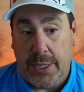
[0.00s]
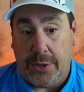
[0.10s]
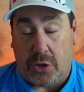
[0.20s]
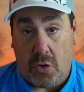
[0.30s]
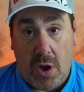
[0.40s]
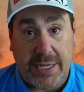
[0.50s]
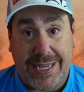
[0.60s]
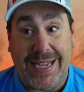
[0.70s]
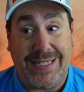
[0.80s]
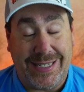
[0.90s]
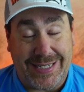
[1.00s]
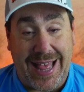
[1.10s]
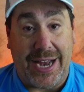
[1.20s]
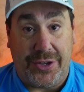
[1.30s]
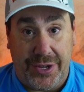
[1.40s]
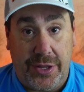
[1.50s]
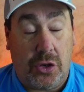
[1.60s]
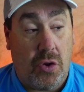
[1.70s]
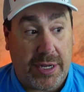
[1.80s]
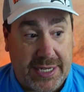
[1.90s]
The Cross Eyes is that good. The
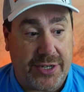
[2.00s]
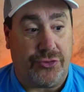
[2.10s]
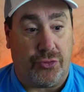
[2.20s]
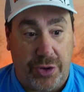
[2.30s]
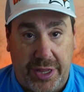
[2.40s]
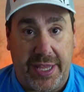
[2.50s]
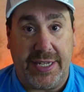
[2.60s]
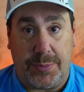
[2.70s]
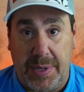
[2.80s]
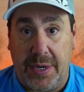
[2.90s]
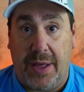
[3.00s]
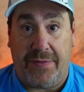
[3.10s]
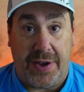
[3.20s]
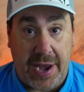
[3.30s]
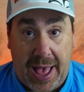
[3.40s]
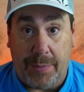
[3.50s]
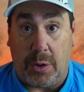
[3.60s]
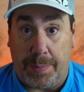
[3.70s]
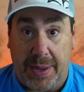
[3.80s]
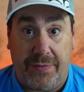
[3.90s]
Cross Eyes really has been a
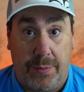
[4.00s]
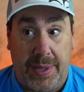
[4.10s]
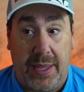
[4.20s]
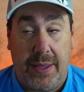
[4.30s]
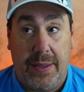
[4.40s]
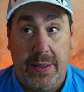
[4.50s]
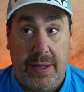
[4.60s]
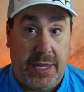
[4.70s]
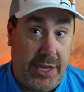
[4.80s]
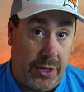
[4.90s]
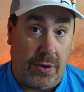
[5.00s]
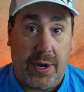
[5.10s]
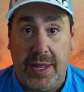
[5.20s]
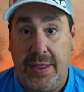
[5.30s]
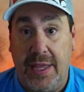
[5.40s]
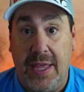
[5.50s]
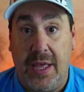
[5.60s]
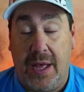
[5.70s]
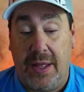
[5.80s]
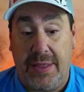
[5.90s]
phenomenal bait for me here in the
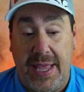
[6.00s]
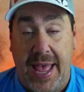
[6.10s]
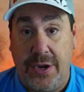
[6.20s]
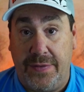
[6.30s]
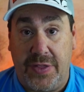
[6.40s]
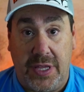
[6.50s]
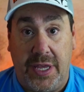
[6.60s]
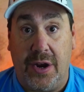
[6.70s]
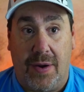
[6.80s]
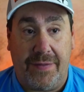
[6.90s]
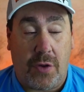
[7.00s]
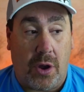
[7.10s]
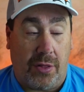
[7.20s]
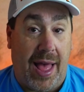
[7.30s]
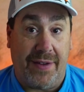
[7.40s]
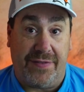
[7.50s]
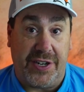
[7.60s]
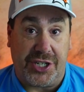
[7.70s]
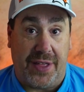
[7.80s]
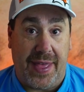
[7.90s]
end of the year. I've caught a lot of
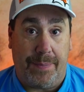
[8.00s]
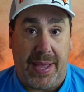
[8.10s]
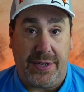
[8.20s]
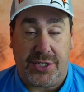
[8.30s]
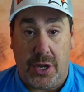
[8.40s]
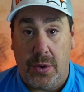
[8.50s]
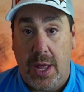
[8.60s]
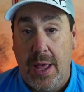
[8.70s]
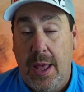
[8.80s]
fish on that bait. So